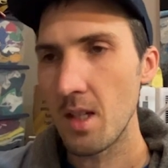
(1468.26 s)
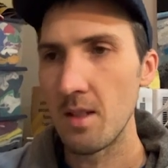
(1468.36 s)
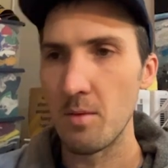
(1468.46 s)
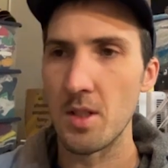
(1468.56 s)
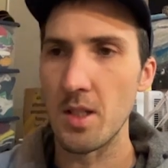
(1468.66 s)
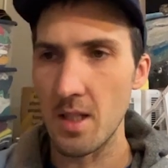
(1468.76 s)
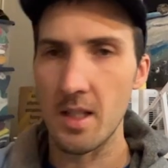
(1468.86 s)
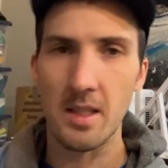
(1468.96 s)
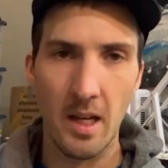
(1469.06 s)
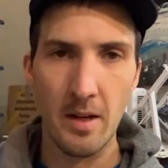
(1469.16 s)
which is the
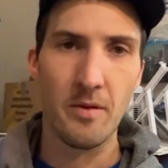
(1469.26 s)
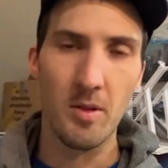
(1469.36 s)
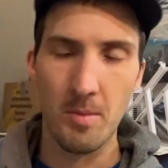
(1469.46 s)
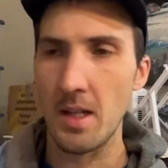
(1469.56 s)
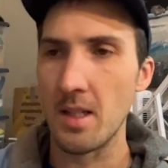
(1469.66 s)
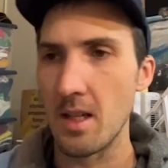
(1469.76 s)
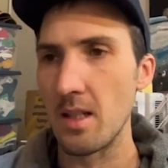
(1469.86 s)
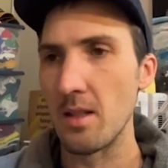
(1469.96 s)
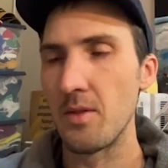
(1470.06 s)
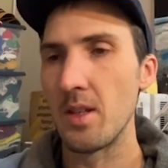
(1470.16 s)
design firm that
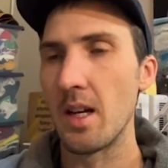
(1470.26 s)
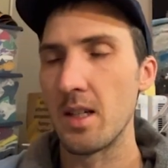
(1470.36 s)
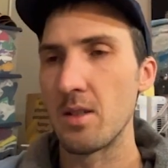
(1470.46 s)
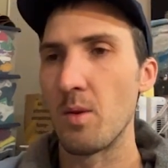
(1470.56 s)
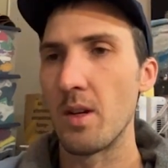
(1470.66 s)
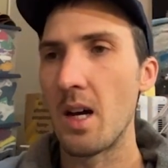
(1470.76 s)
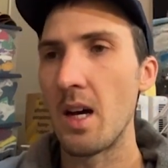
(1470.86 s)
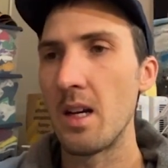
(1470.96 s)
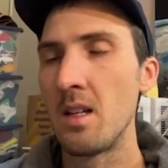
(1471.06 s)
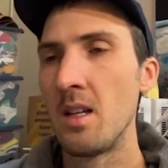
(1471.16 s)
designed the Fiat
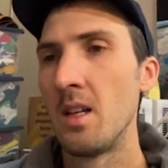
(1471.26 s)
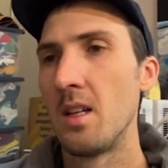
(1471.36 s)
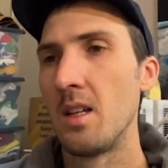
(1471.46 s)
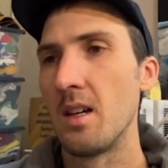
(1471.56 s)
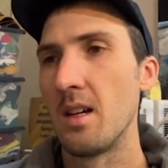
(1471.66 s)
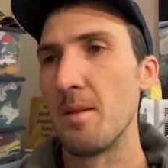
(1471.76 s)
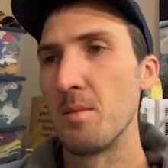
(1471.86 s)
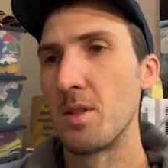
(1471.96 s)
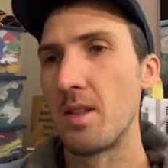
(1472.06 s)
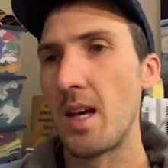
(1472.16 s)
X19.
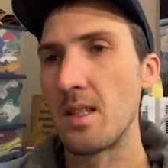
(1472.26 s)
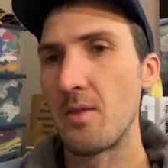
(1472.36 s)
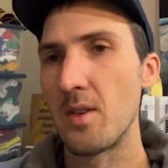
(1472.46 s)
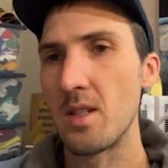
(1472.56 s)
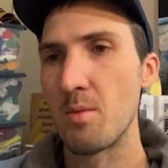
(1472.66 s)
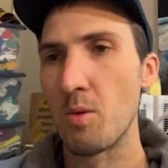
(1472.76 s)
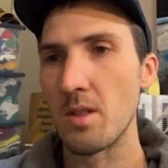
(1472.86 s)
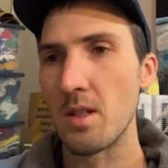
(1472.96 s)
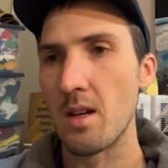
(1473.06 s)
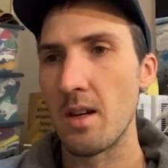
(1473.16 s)
So that's very
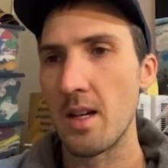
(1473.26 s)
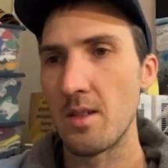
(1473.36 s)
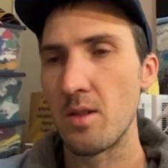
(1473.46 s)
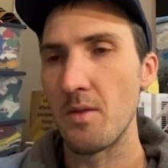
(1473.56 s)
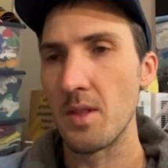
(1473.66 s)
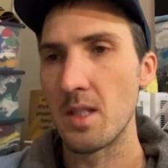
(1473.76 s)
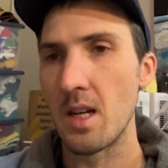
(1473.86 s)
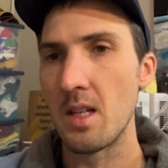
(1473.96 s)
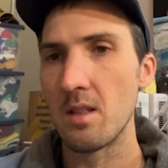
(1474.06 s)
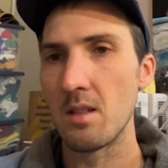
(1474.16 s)
sports car-esque. You have this
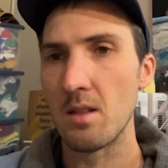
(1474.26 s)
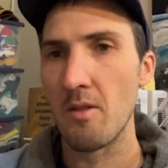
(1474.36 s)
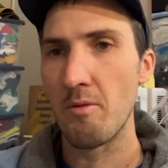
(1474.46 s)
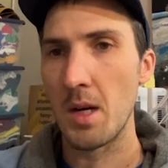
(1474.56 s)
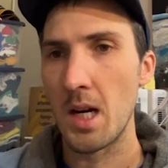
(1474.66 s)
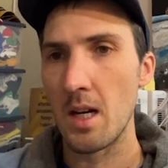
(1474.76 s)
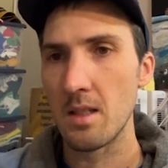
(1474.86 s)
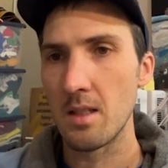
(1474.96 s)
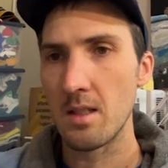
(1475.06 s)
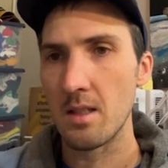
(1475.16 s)
tiny little glove
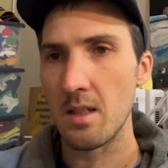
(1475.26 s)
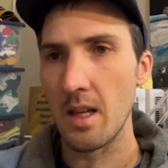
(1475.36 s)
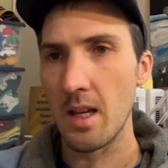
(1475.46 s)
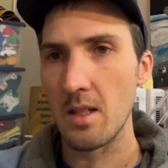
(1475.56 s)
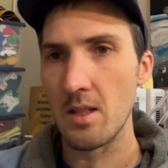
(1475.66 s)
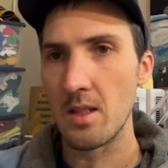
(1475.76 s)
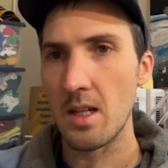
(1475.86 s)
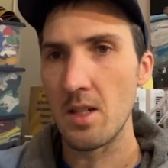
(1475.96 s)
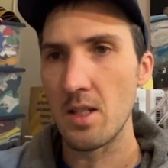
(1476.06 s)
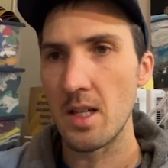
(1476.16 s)
box, again,
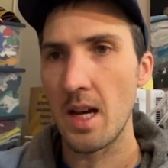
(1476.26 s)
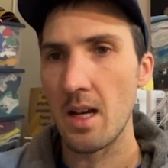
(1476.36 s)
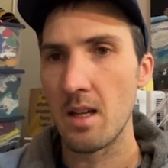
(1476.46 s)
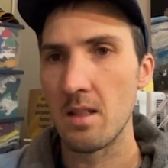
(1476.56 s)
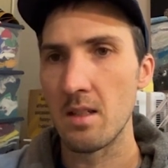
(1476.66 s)
center stack